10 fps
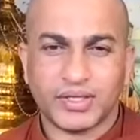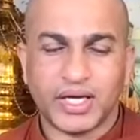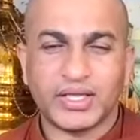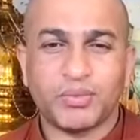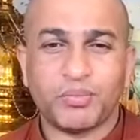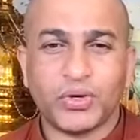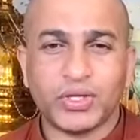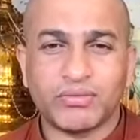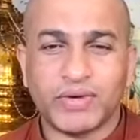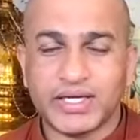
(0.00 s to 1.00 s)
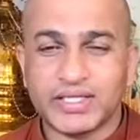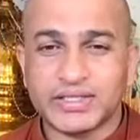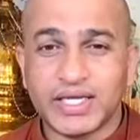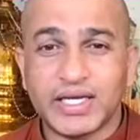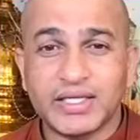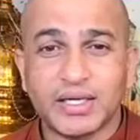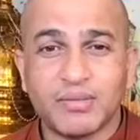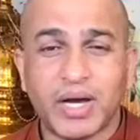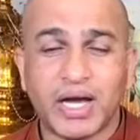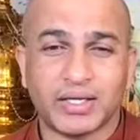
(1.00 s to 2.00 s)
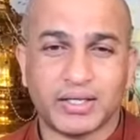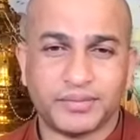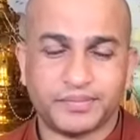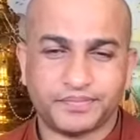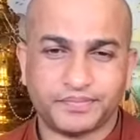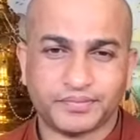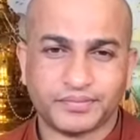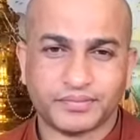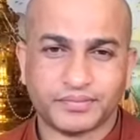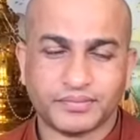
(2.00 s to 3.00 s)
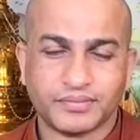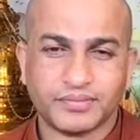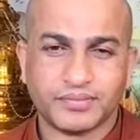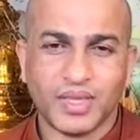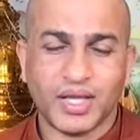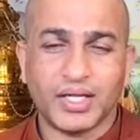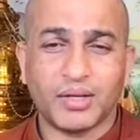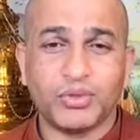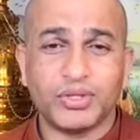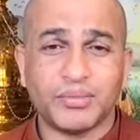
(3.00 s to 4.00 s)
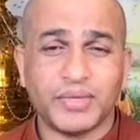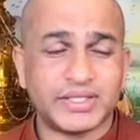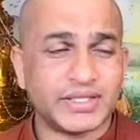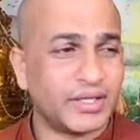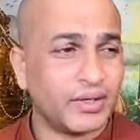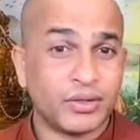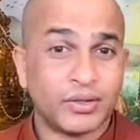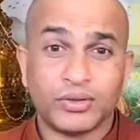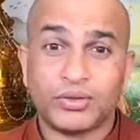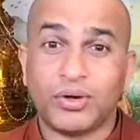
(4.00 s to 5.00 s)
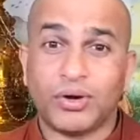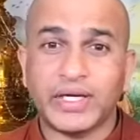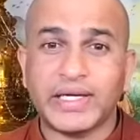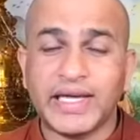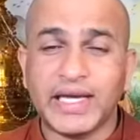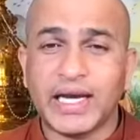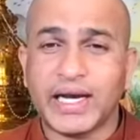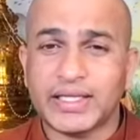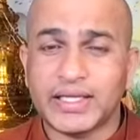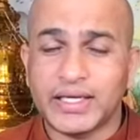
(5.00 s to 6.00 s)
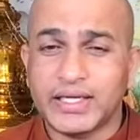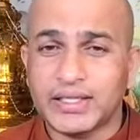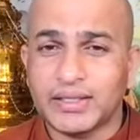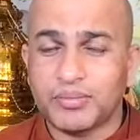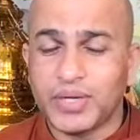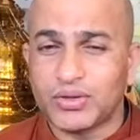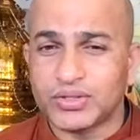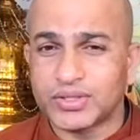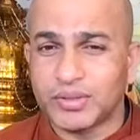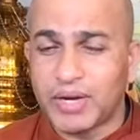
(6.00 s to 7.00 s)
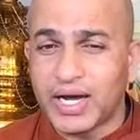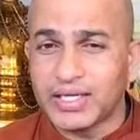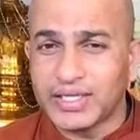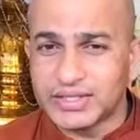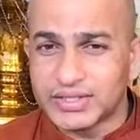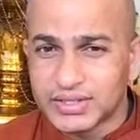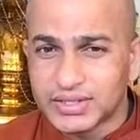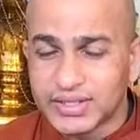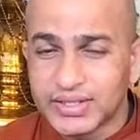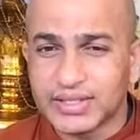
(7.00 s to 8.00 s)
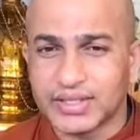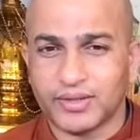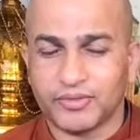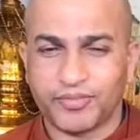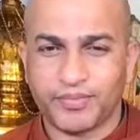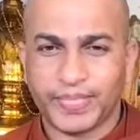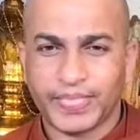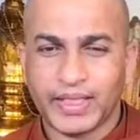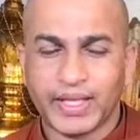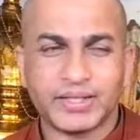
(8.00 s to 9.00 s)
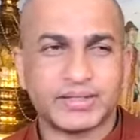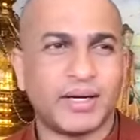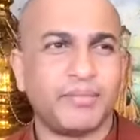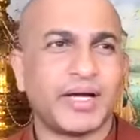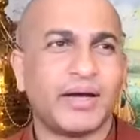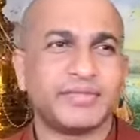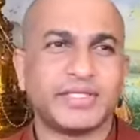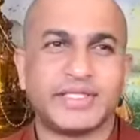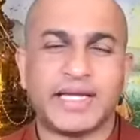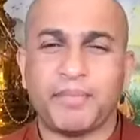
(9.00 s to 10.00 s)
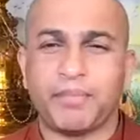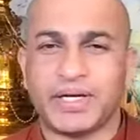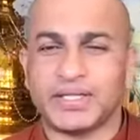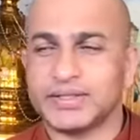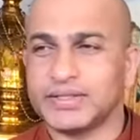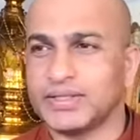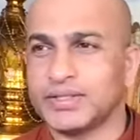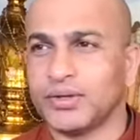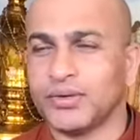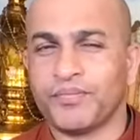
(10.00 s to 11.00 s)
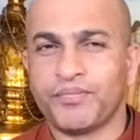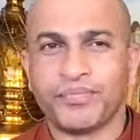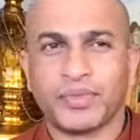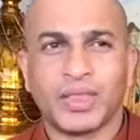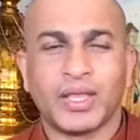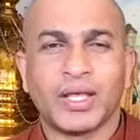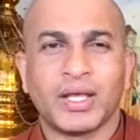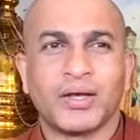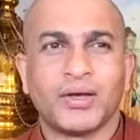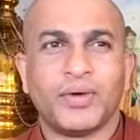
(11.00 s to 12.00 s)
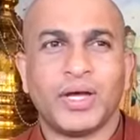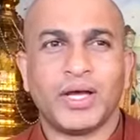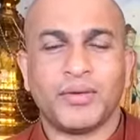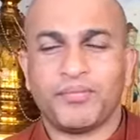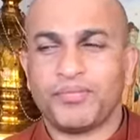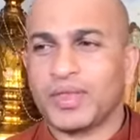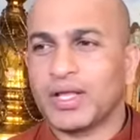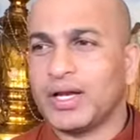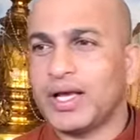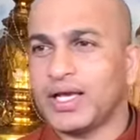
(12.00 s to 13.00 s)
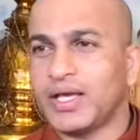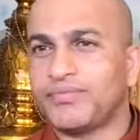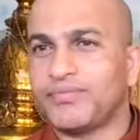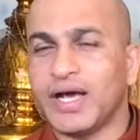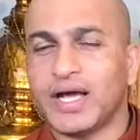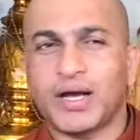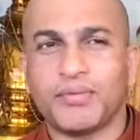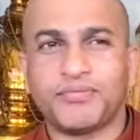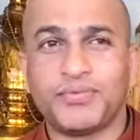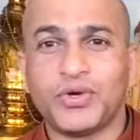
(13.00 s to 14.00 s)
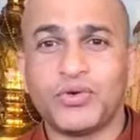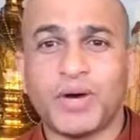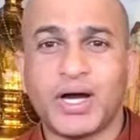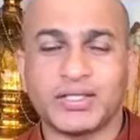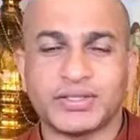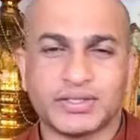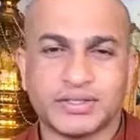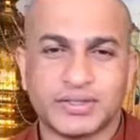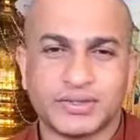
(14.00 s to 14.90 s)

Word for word: and the fourth one is the little monk and the buddha mentioned don't neglect the little because the monk is little and sometimes in temples, you know, where like if there are few monks,